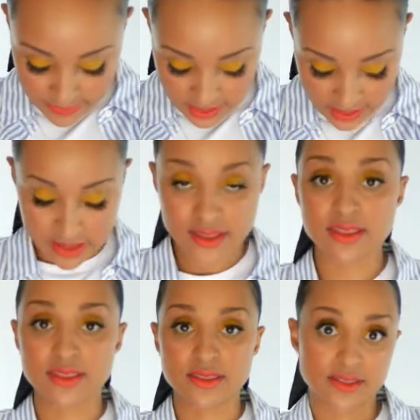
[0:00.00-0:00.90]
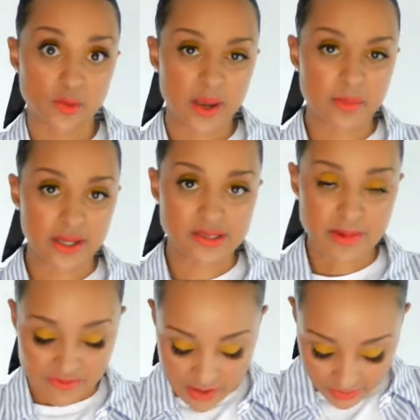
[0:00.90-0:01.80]
I think the wide belt's
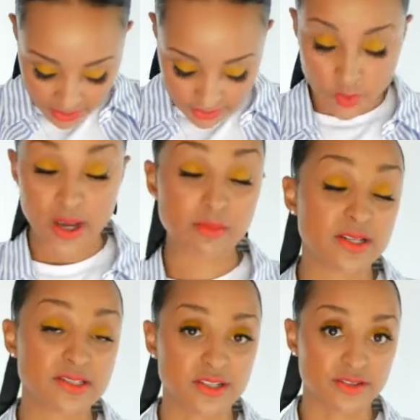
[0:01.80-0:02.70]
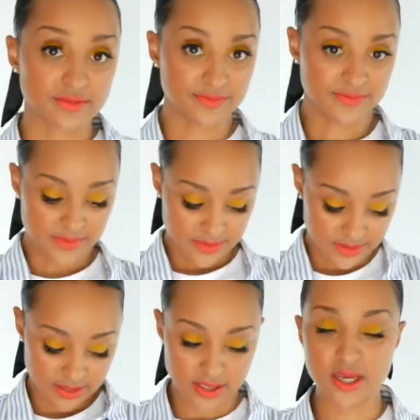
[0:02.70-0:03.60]
my favorite. Wide belts are
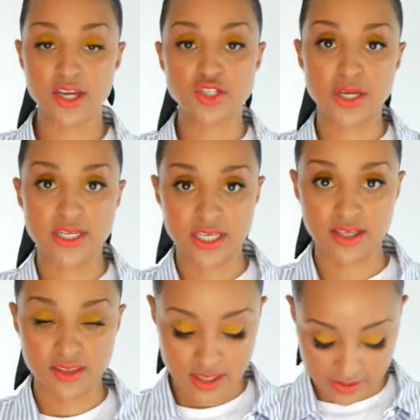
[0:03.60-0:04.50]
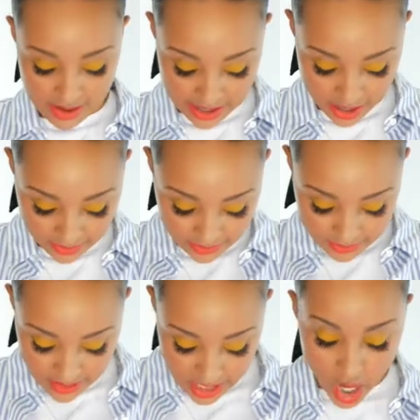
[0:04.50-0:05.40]
a trending thing right now.
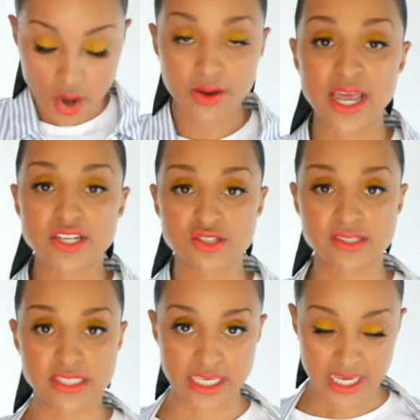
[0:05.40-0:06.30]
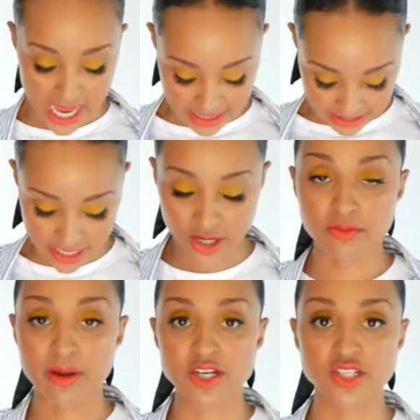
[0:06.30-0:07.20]
Oh, and as you see, I
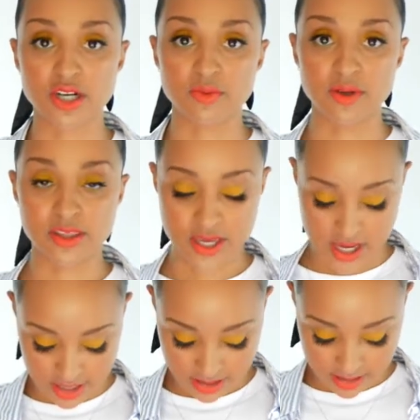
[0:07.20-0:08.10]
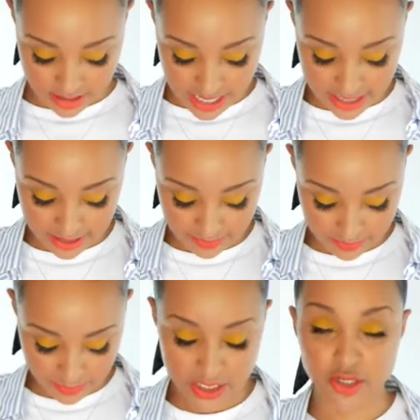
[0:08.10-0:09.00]
layered my shirt with a, I
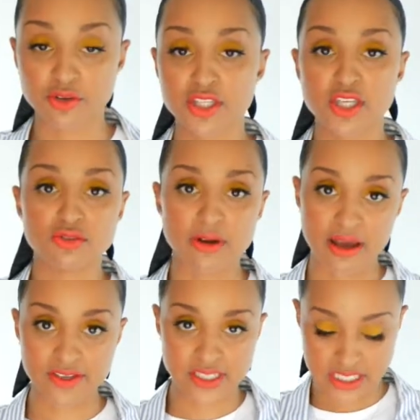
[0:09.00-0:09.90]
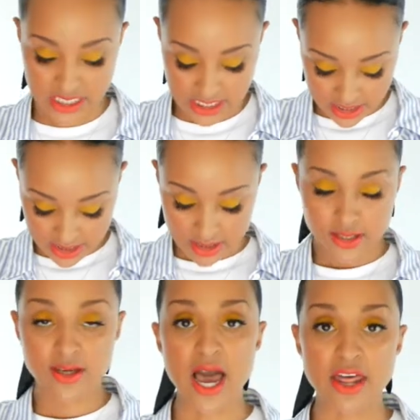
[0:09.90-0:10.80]
put a cute graphic tee
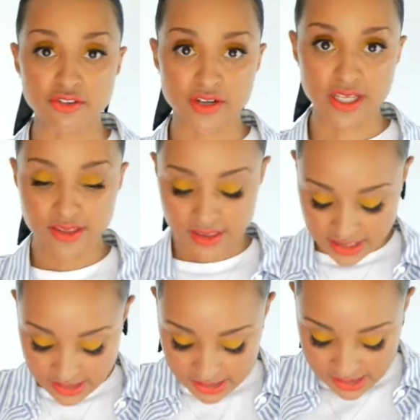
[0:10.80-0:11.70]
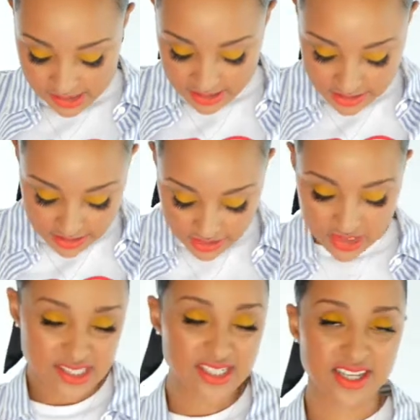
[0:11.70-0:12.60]
underneath this,
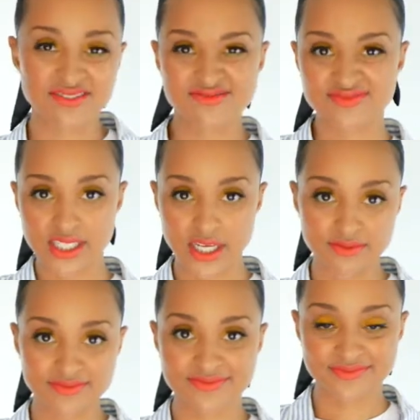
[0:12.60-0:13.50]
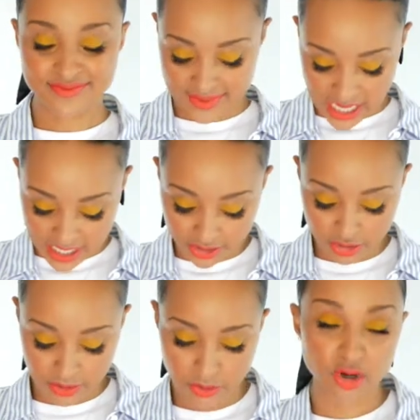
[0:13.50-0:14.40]
just to, you know, add a
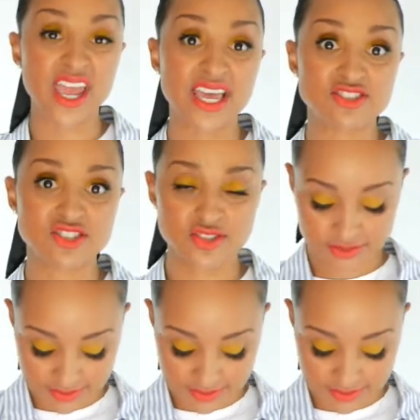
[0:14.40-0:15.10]
little bit more edge.